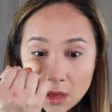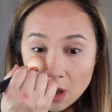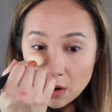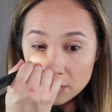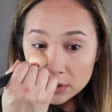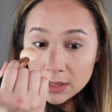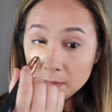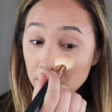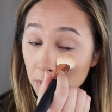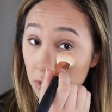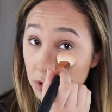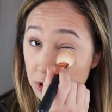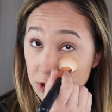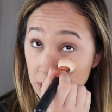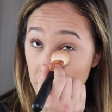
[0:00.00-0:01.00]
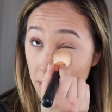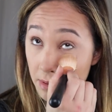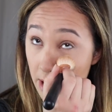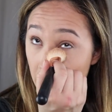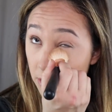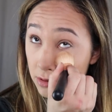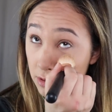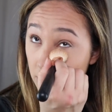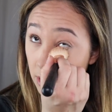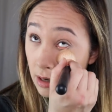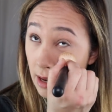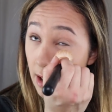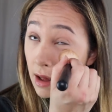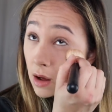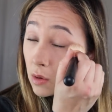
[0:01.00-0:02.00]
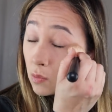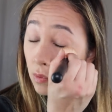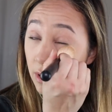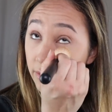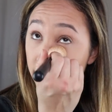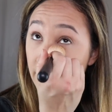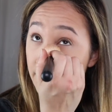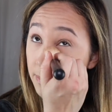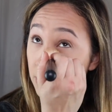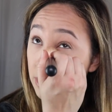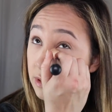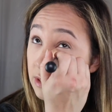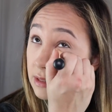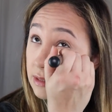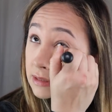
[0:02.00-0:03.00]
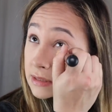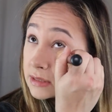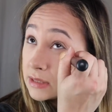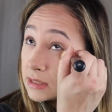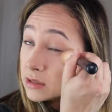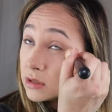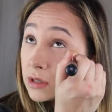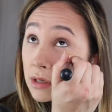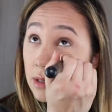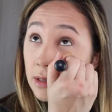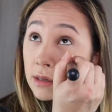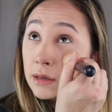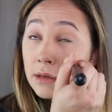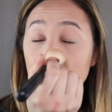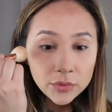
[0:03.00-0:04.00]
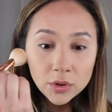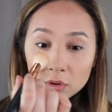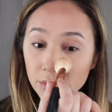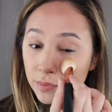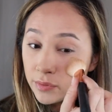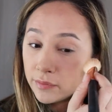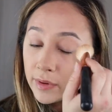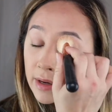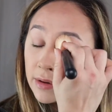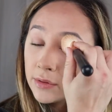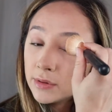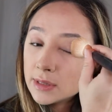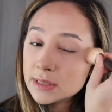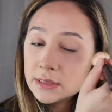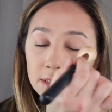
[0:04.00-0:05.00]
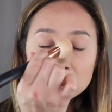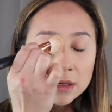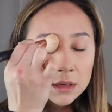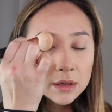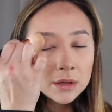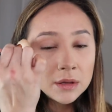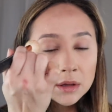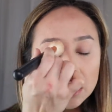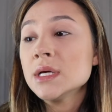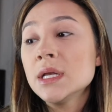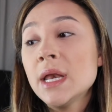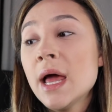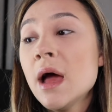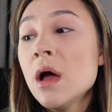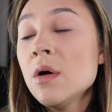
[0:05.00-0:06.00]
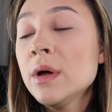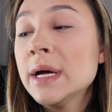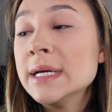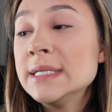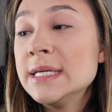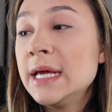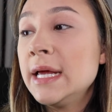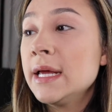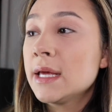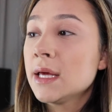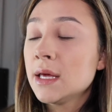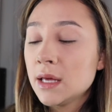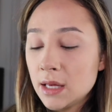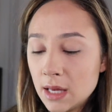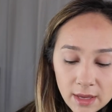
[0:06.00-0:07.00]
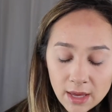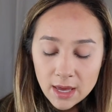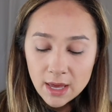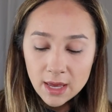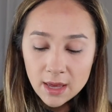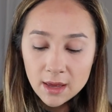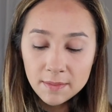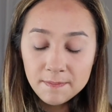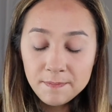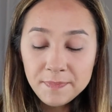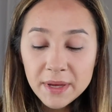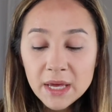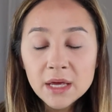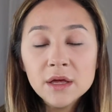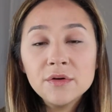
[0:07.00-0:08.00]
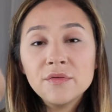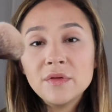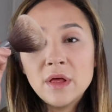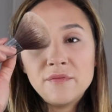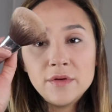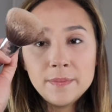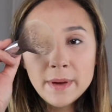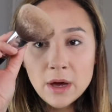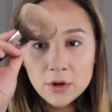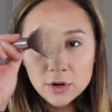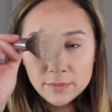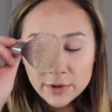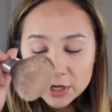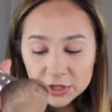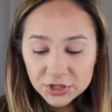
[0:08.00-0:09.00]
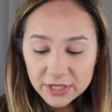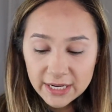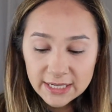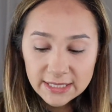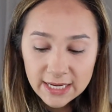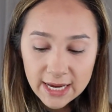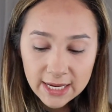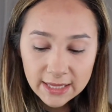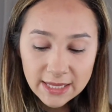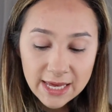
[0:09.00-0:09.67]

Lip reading: I really push in the powder wherever I put the concealer to prevent creasing. Now I take a big fluffy powder brush and I take